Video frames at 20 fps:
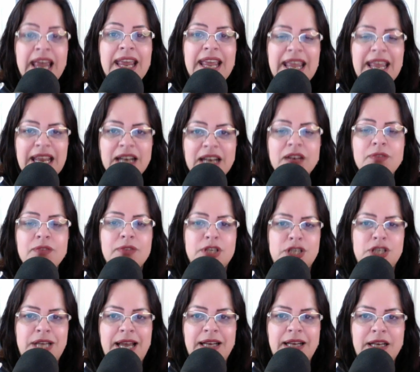in the
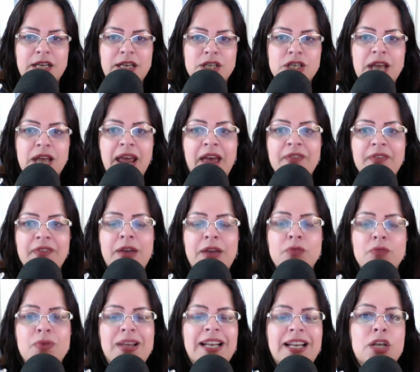challenge that
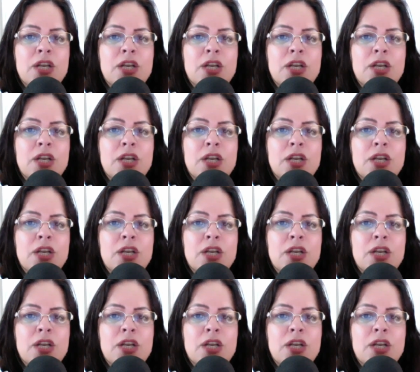really